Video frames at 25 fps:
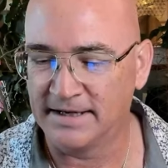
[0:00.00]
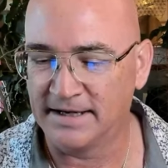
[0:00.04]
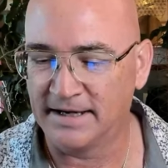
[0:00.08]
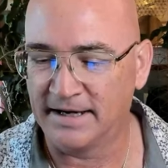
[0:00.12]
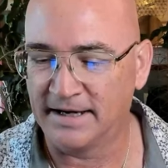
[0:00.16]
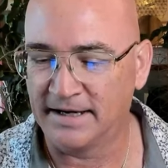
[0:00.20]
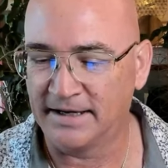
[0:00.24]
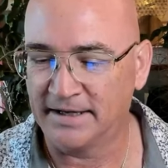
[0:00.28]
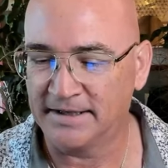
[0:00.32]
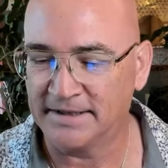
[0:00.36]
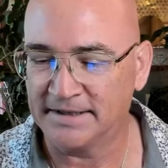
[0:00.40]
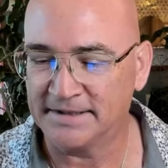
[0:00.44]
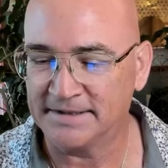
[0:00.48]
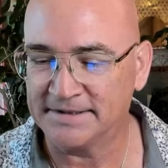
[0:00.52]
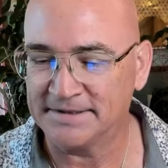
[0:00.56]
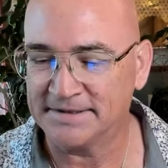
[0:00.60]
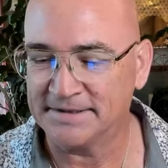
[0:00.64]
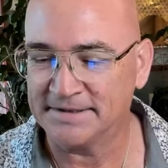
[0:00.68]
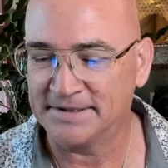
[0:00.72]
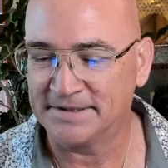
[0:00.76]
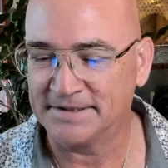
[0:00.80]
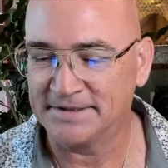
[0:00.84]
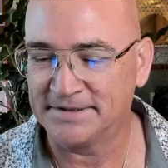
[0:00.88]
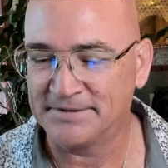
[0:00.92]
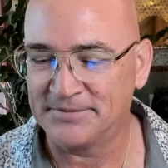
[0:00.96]
and
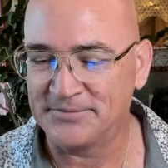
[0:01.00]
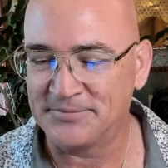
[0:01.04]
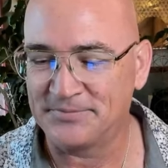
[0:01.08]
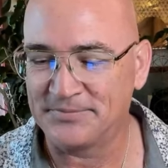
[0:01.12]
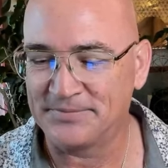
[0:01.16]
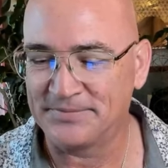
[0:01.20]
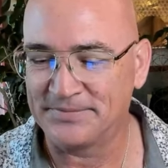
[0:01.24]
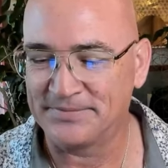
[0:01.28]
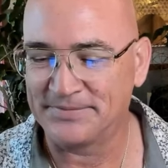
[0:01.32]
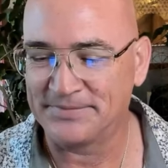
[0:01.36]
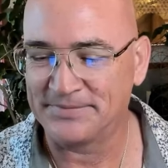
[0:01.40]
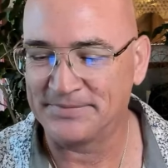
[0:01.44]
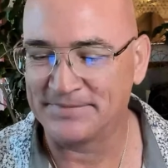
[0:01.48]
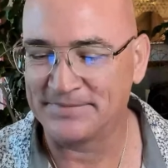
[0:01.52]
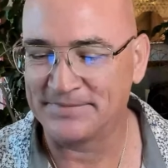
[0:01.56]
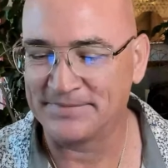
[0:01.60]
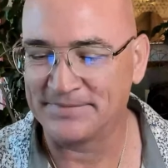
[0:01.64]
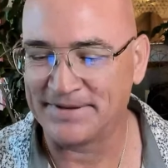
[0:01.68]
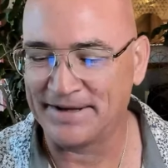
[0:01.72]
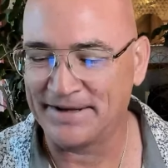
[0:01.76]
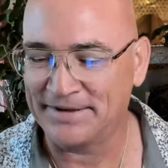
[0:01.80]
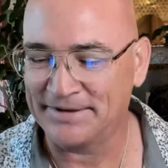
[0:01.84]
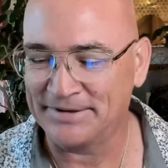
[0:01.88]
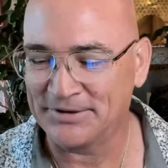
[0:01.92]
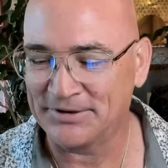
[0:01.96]

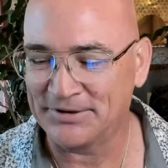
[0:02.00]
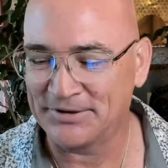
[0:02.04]
yeah,